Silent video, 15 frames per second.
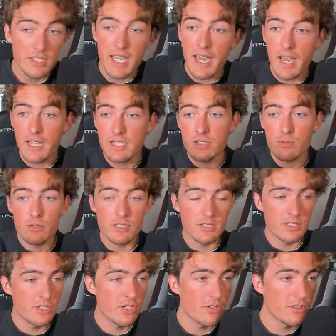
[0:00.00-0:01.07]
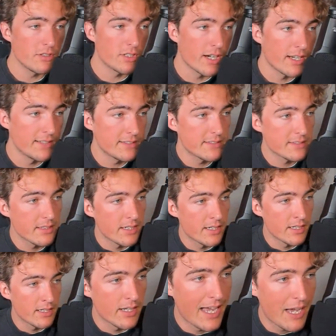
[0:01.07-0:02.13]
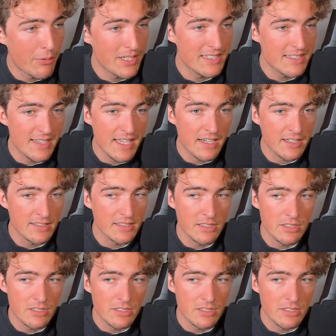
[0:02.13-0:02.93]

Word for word: yeah, I just wanted to show you guys how easy they are to